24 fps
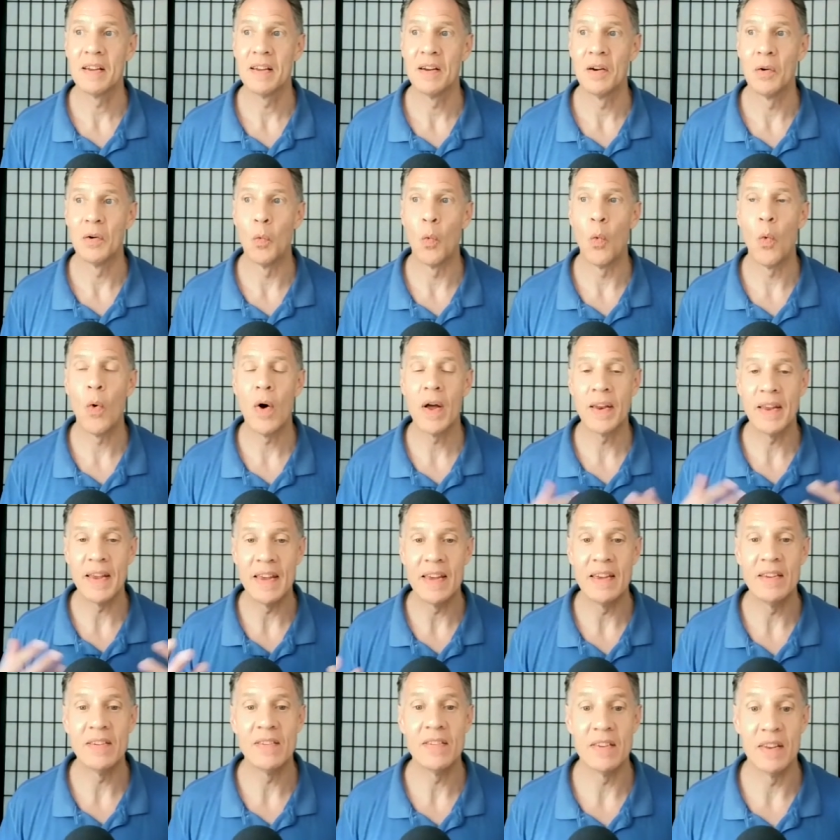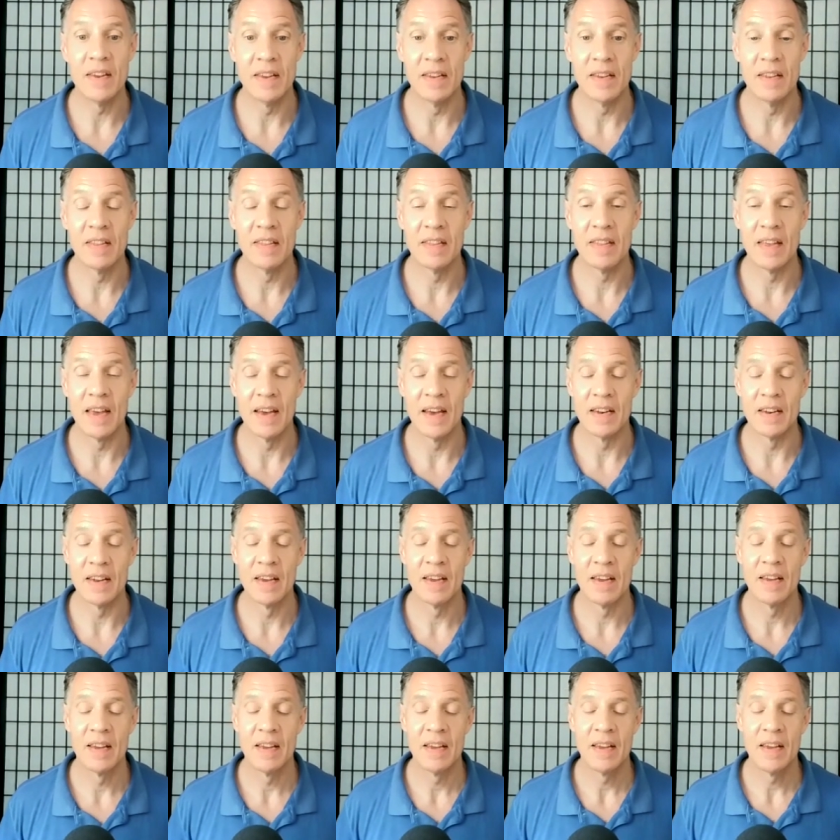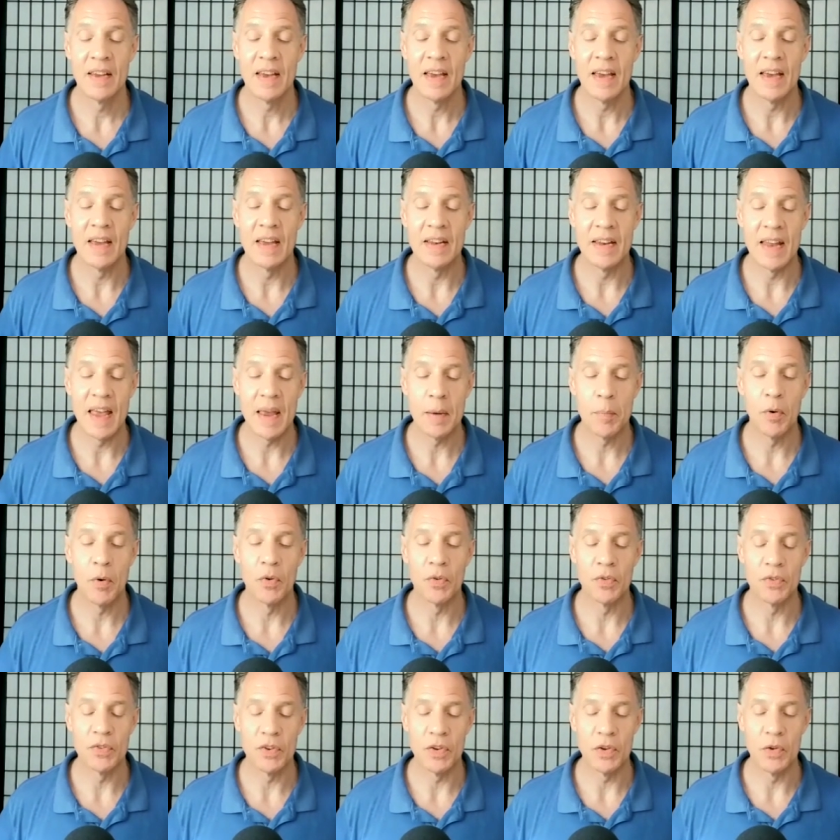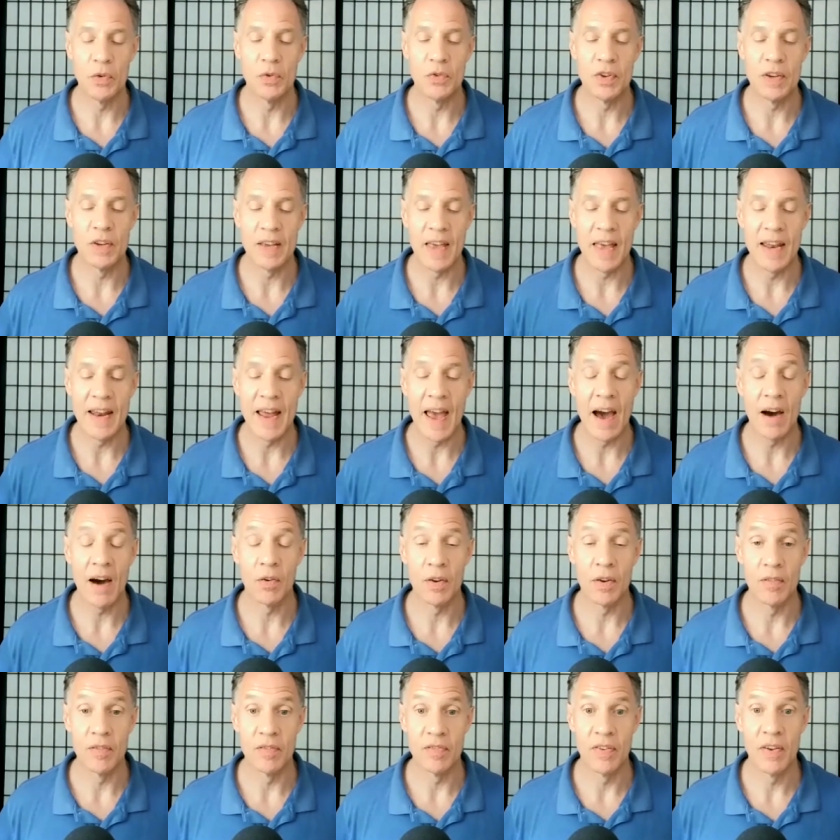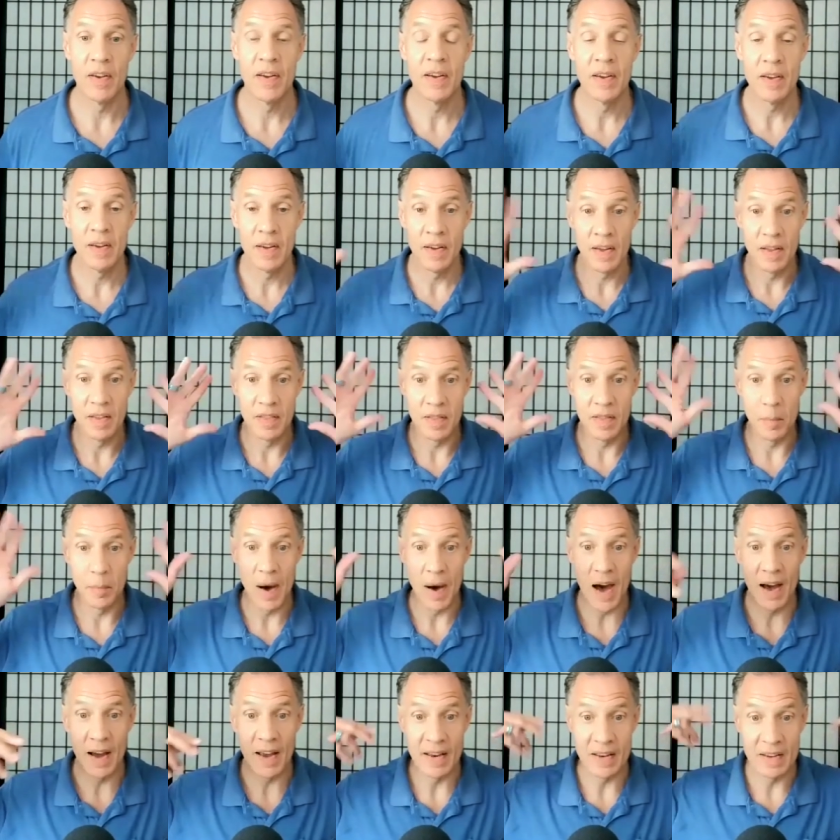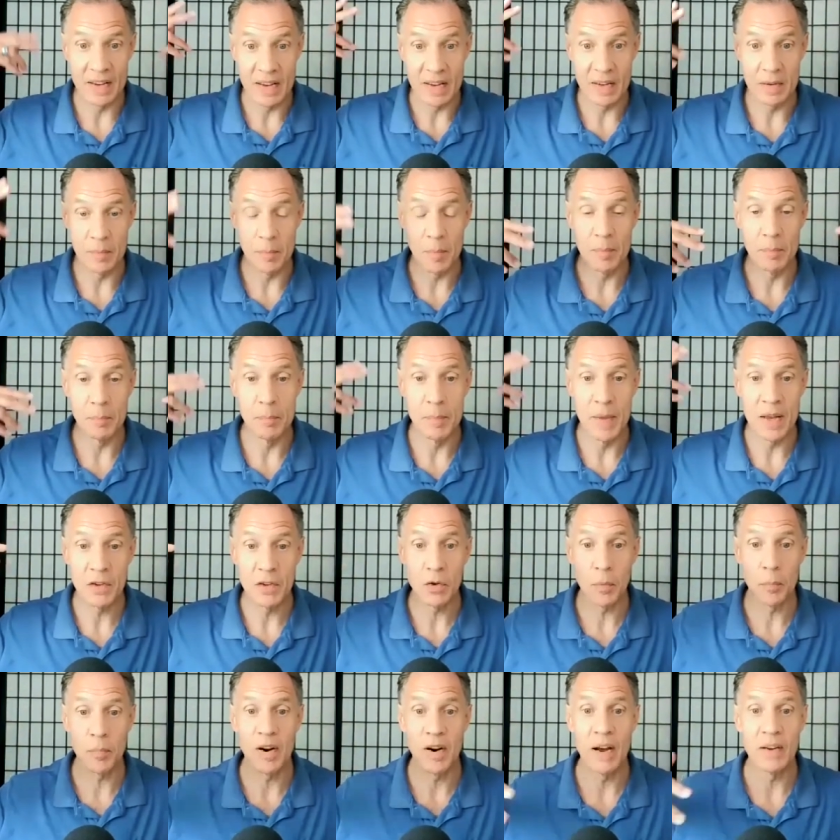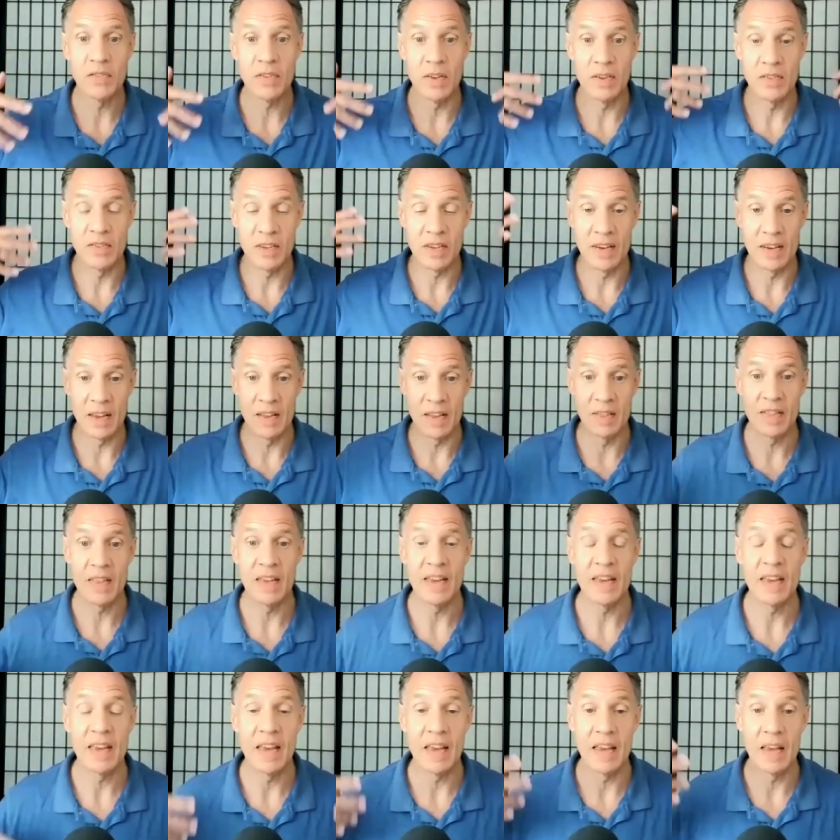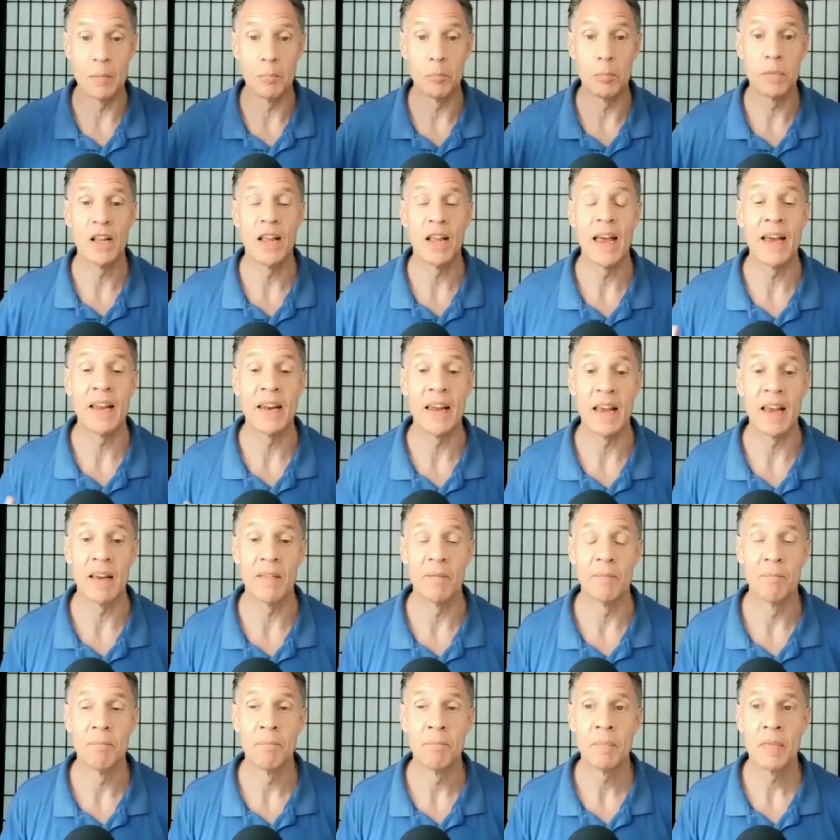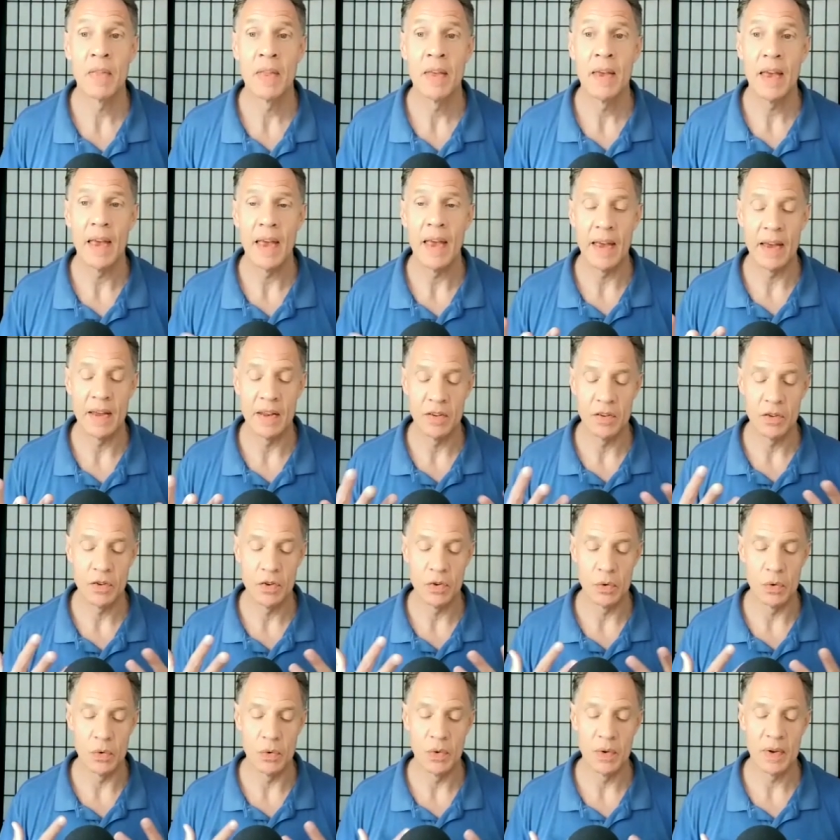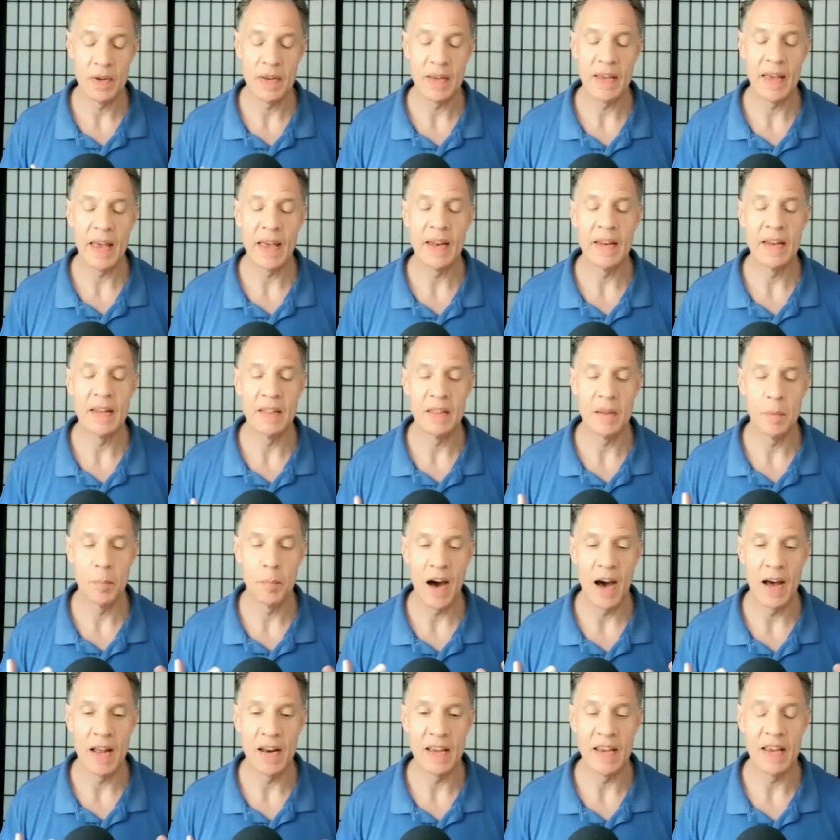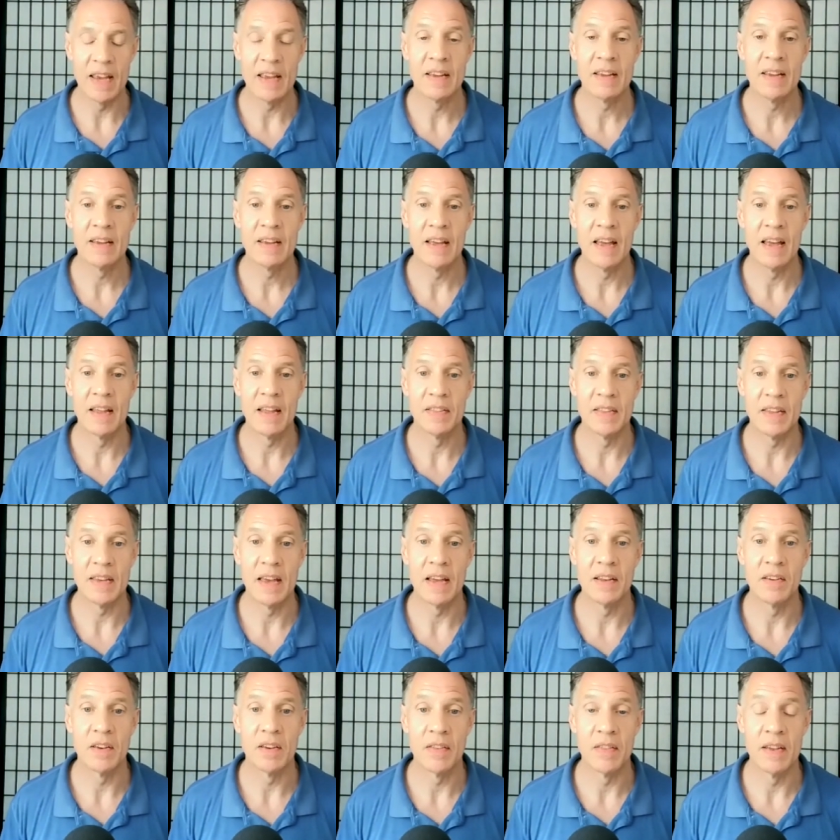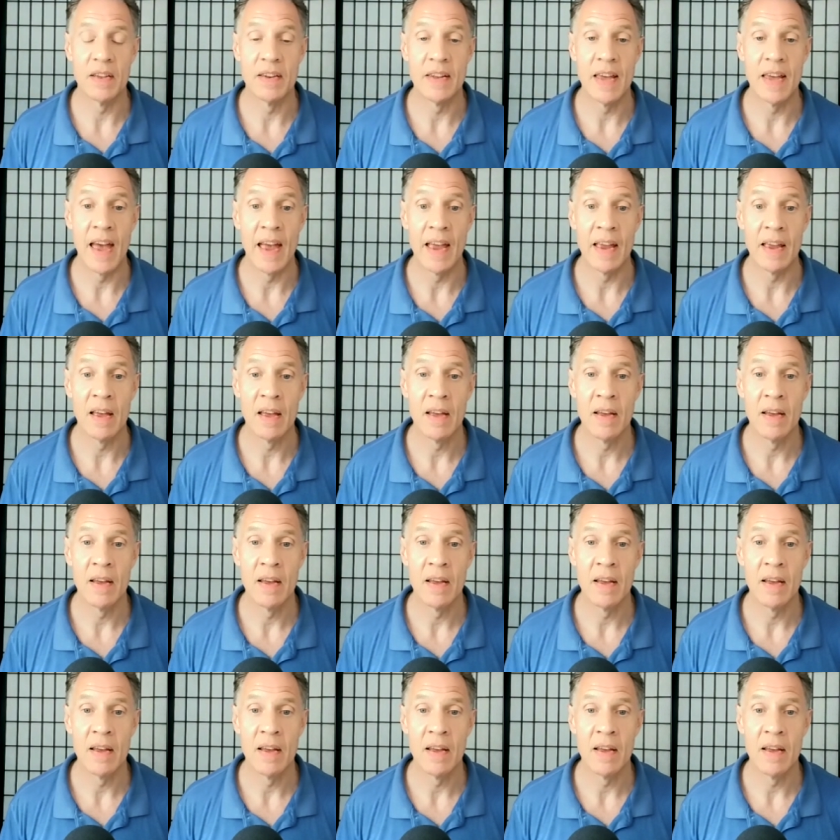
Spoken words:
what is it that enables you to get out of the mind and mental processing and thinking and planning, and to get in the body at the end of the day.